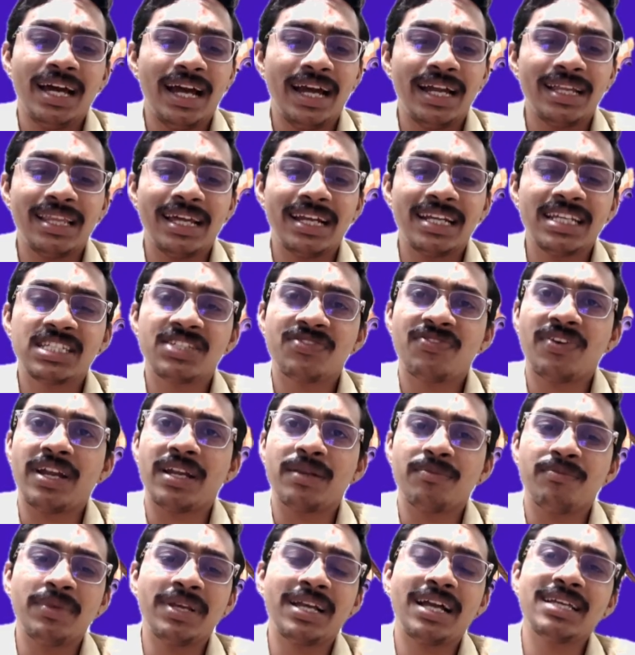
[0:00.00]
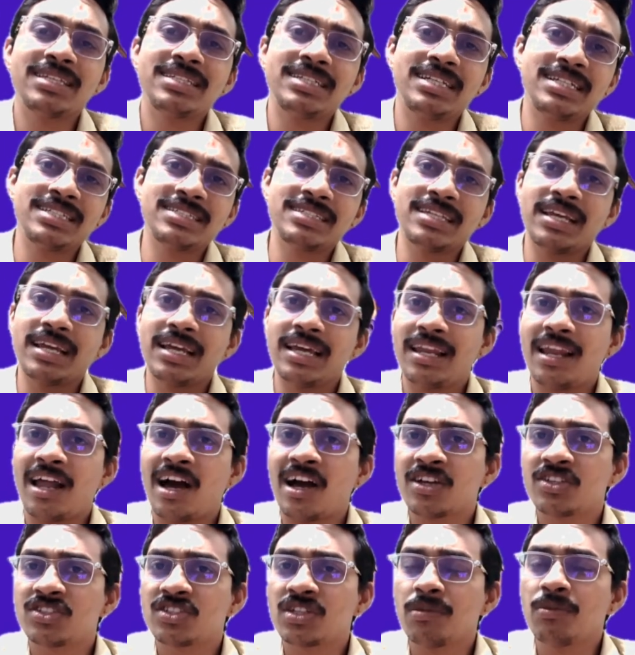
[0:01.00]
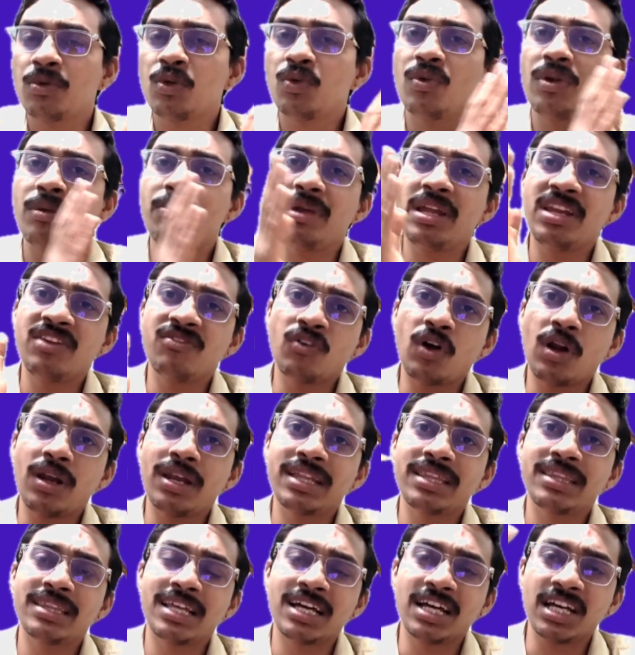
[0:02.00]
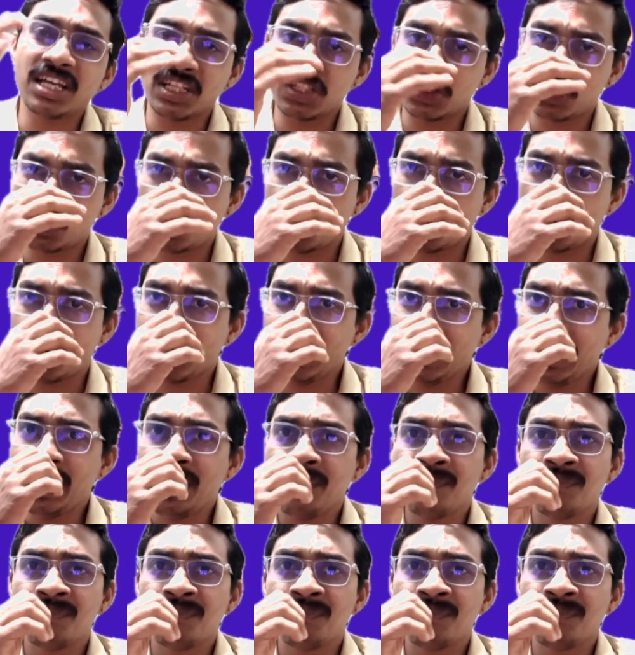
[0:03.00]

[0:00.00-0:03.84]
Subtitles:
that is fine, because it is a long term. You will be involved in the story.